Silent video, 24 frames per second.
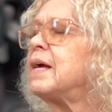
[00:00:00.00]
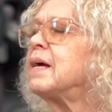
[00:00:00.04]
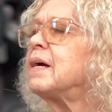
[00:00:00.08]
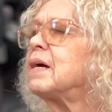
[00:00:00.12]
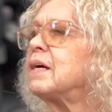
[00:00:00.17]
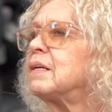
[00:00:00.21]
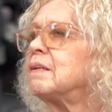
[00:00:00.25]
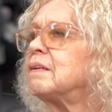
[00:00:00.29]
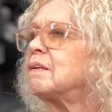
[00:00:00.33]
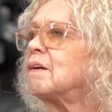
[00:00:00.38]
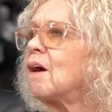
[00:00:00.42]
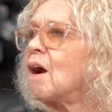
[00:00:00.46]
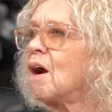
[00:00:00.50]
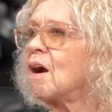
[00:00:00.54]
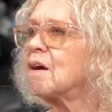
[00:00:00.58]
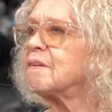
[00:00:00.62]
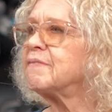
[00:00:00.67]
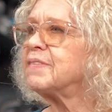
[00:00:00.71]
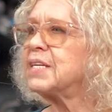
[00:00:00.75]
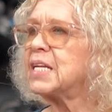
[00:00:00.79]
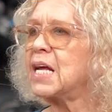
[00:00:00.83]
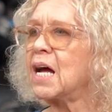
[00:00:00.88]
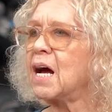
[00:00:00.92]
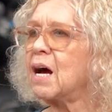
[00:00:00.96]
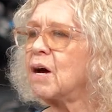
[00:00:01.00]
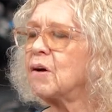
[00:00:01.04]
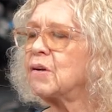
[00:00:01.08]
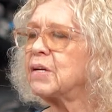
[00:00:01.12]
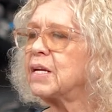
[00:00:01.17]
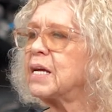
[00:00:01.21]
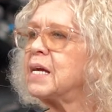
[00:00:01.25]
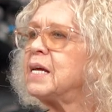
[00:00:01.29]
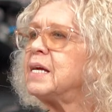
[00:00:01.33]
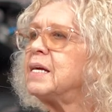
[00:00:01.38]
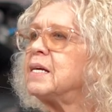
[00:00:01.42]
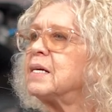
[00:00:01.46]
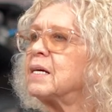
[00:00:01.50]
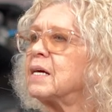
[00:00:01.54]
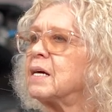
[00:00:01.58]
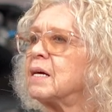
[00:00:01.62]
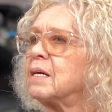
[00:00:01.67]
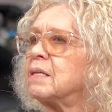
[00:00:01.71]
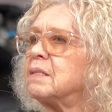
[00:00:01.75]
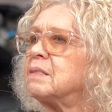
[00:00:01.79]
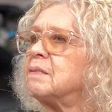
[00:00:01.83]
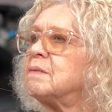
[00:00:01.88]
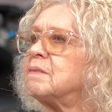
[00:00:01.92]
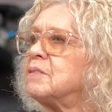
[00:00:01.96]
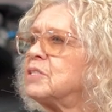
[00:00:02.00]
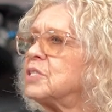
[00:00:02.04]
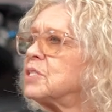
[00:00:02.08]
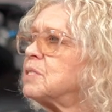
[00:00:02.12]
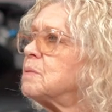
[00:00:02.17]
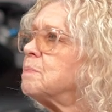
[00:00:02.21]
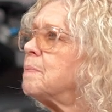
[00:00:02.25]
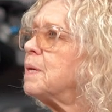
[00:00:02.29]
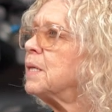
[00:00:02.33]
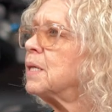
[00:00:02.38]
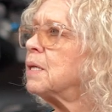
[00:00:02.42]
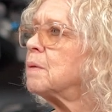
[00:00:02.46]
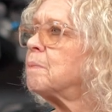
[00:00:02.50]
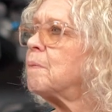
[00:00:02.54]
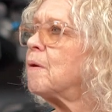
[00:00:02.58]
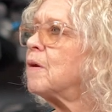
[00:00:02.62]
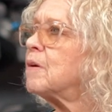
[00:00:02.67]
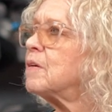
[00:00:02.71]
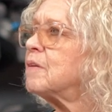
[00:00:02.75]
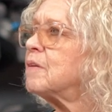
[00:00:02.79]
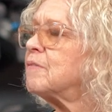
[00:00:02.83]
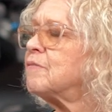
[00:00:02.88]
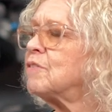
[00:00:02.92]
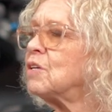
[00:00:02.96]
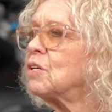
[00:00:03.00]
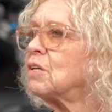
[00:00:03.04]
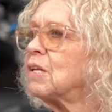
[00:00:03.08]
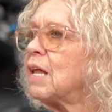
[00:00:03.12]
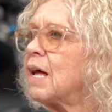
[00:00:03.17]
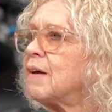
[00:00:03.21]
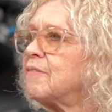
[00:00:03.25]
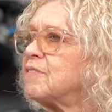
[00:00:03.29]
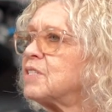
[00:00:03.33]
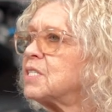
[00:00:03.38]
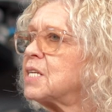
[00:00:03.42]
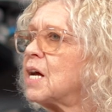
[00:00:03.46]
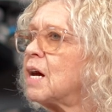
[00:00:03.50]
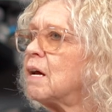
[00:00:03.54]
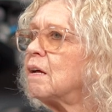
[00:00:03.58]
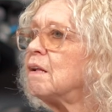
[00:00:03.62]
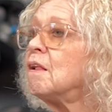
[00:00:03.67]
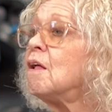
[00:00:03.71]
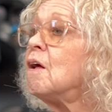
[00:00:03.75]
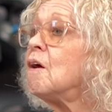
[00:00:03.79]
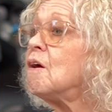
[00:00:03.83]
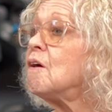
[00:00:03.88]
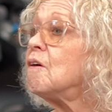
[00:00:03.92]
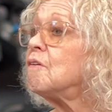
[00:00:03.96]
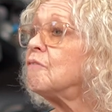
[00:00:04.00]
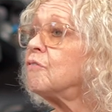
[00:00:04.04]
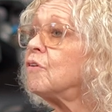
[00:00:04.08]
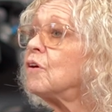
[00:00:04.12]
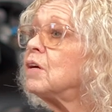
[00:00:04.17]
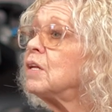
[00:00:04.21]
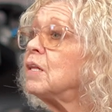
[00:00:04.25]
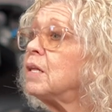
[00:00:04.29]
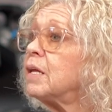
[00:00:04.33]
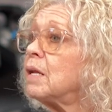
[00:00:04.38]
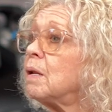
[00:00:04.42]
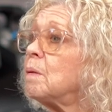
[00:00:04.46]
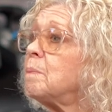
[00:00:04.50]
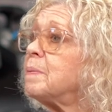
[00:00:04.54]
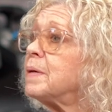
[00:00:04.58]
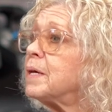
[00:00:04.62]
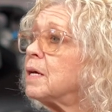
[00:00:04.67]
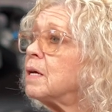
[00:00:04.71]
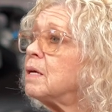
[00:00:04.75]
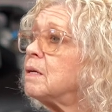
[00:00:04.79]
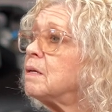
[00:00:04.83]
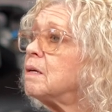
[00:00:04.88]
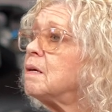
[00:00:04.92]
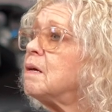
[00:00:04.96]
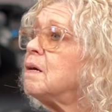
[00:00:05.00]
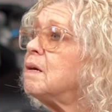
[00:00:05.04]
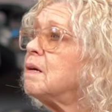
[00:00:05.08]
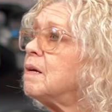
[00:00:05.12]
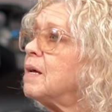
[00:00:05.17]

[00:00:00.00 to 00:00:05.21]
and carve it out and just make it part of your lifestyle for a little bit,